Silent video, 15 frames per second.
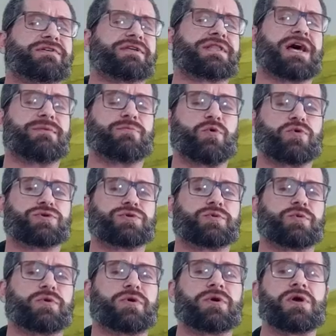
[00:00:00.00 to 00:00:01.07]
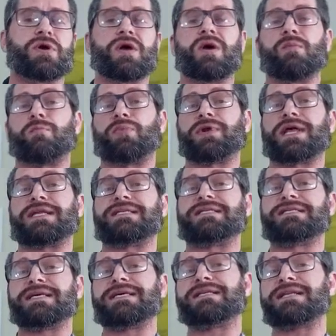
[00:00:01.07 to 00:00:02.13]
a lot more sore, but it
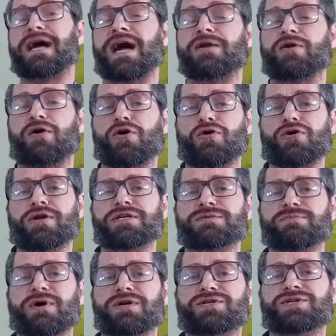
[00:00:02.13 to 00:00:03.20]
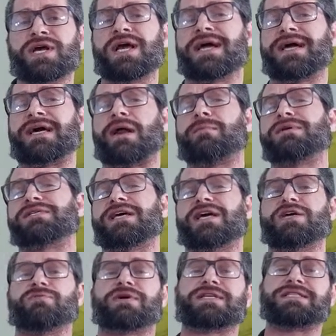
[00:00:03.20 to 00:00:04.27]
did not hurt as much, and I'm gonna tell
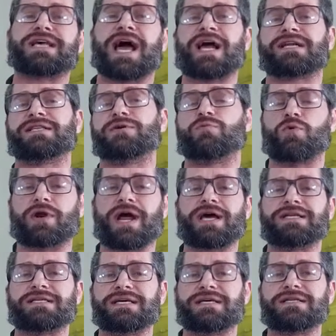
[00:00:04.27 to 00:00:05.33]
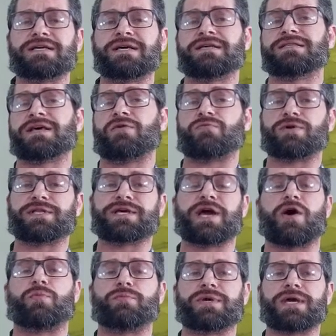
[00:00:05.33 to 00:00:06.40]
you exactly what I did that really
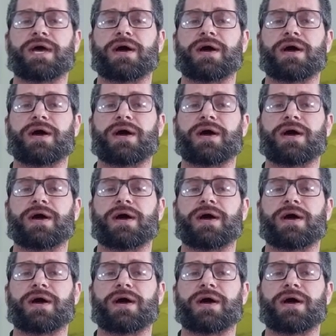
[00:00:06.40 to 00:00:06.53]
helped me